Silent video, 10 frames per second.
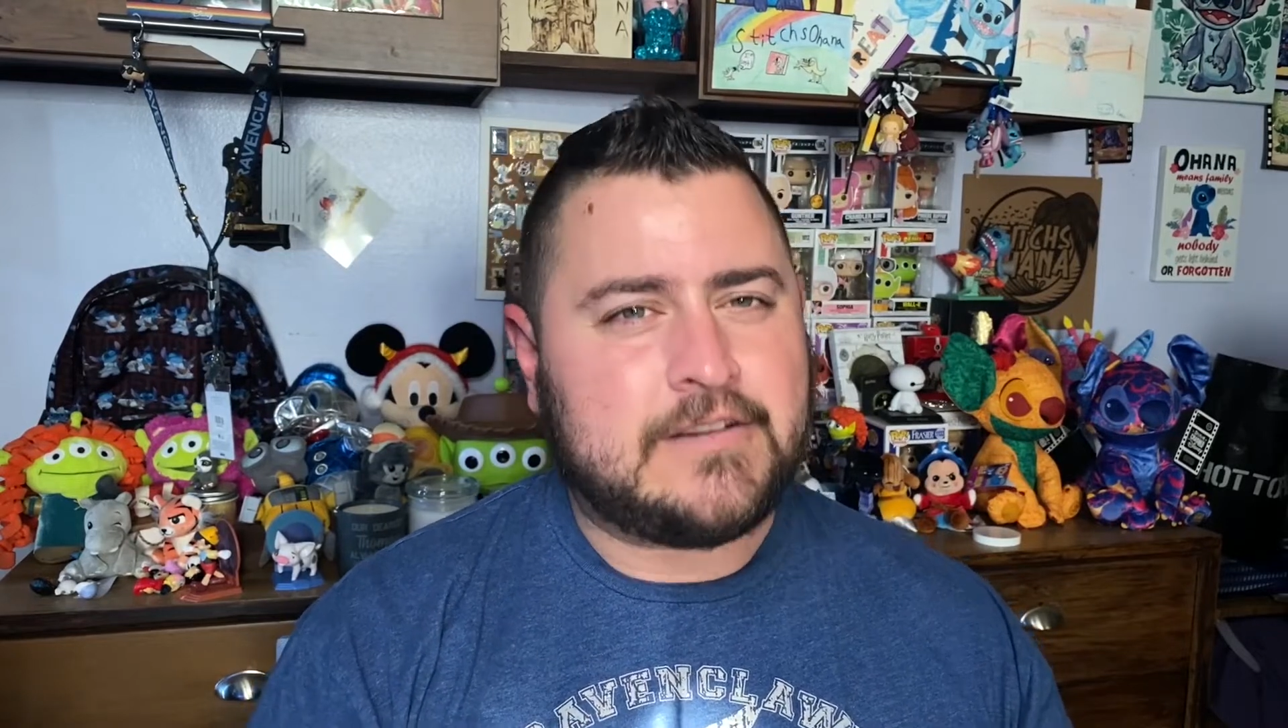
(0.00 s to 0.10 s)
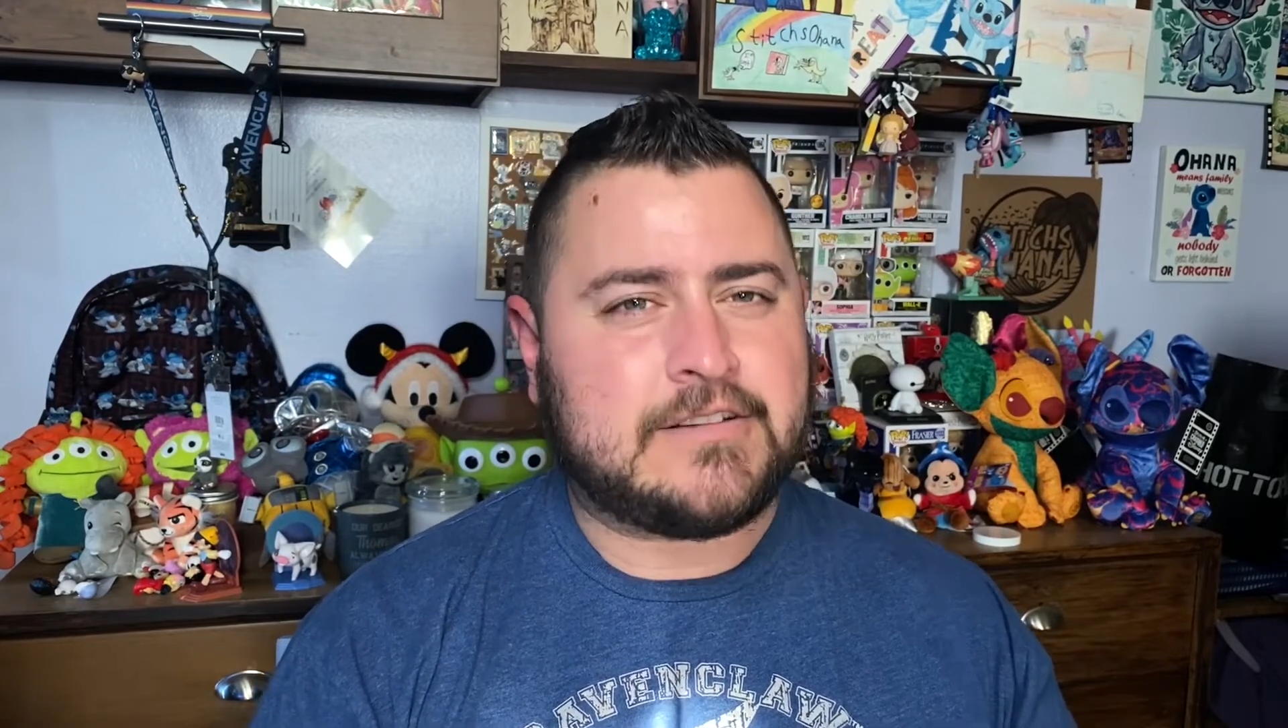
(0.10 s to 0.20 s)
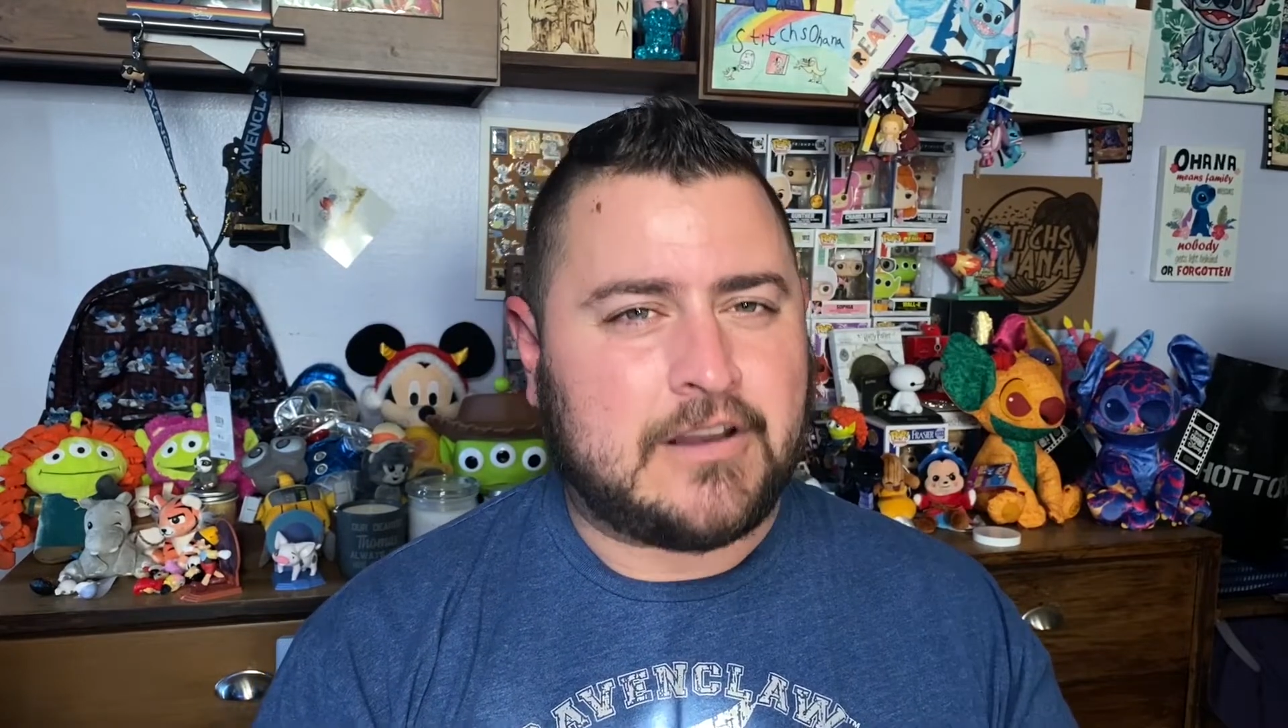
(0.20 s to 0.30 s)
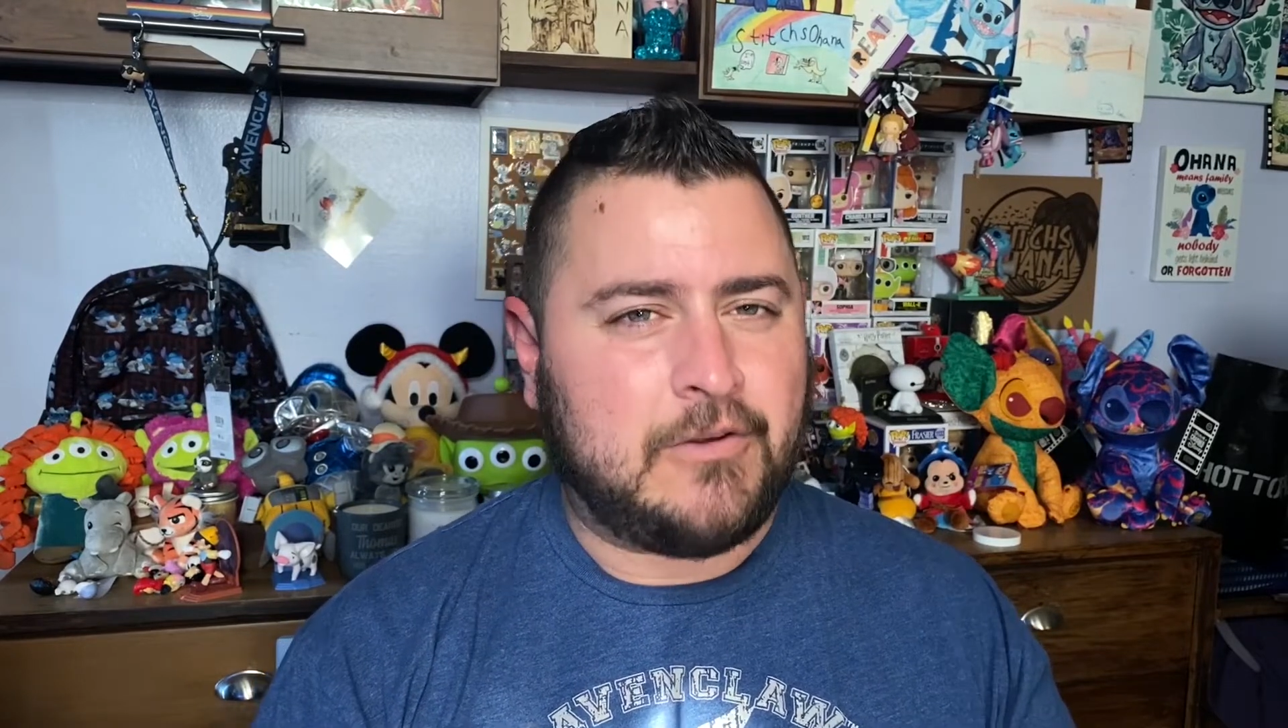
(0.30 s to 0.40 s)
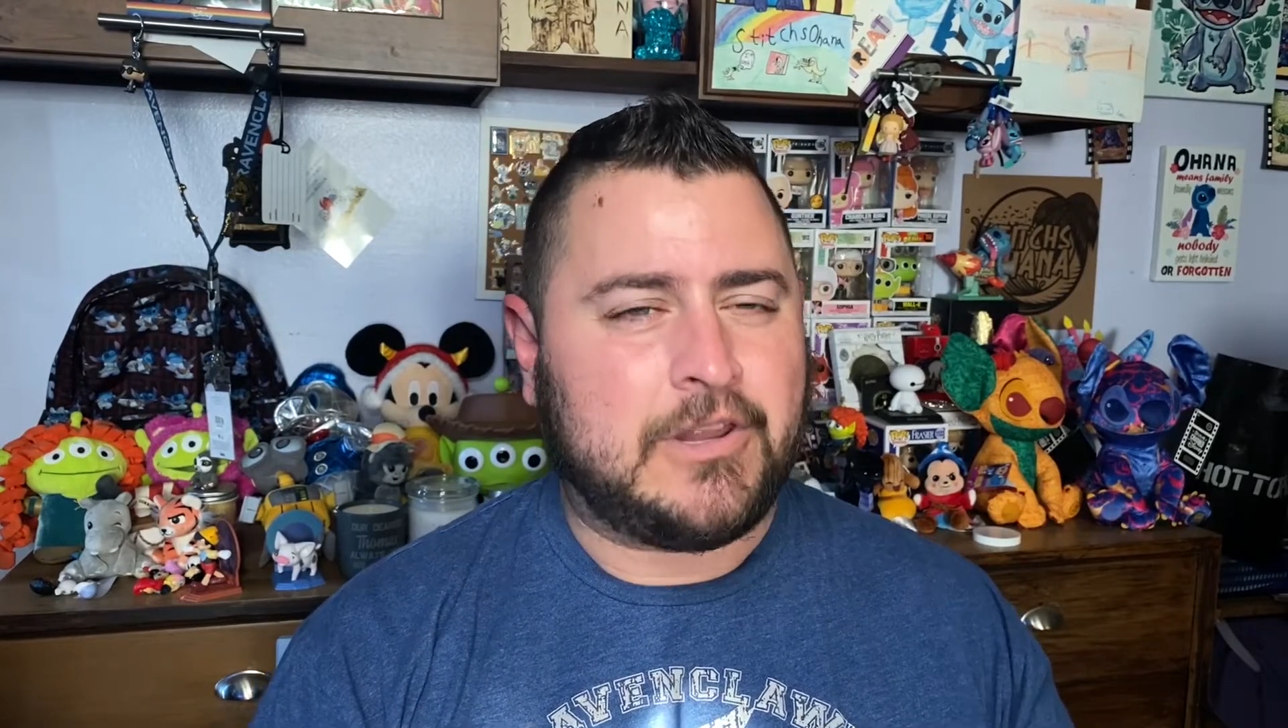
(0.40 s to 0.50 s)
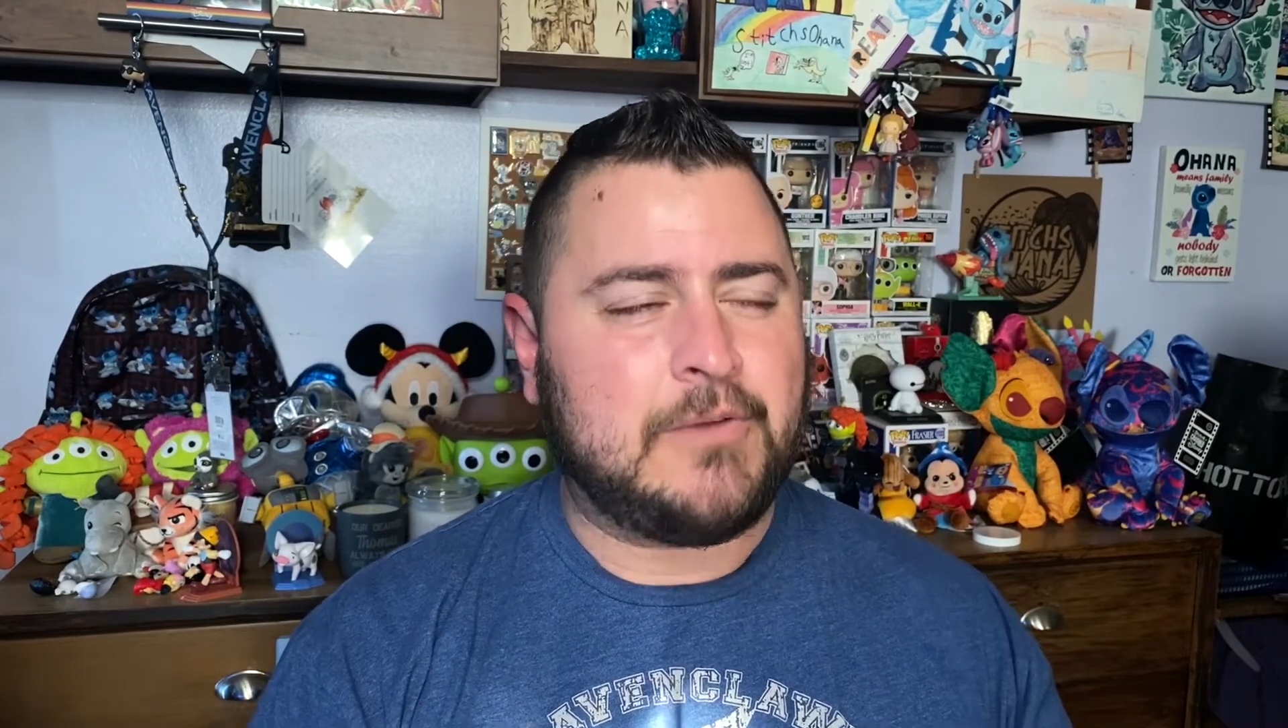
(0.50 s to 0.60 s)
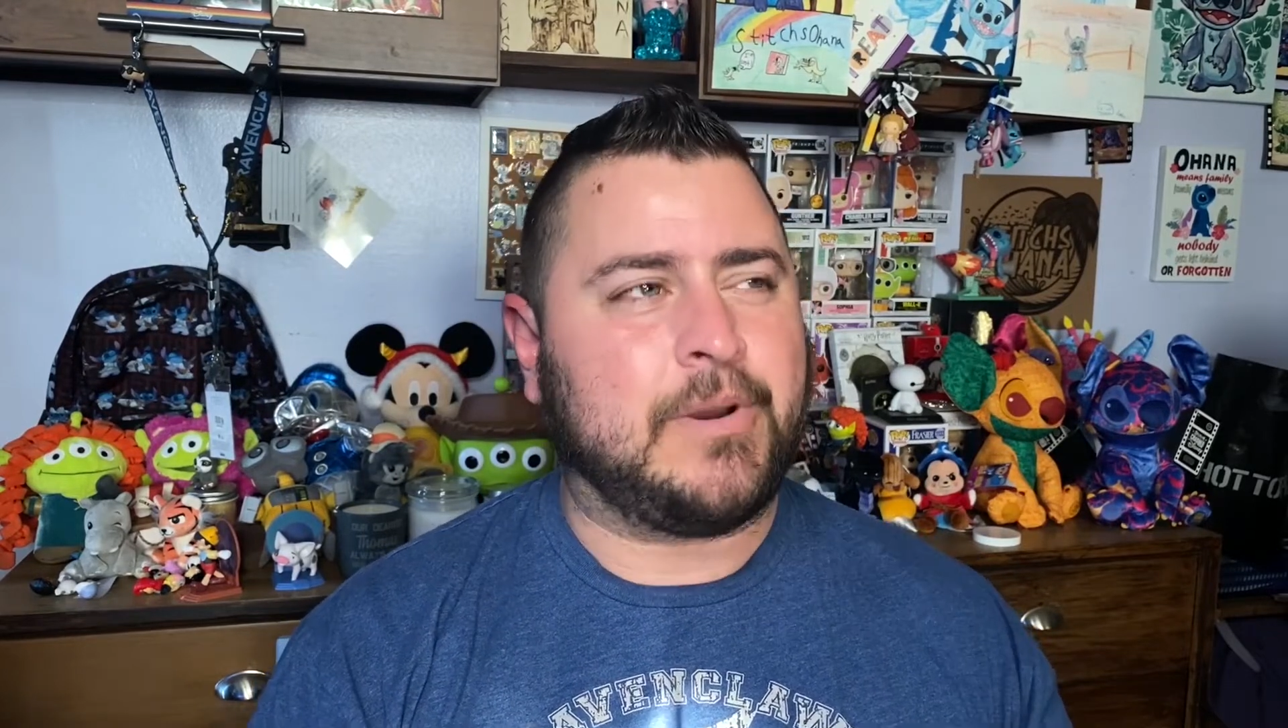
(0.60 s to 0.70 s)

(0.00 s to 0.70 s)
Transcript: and slowly,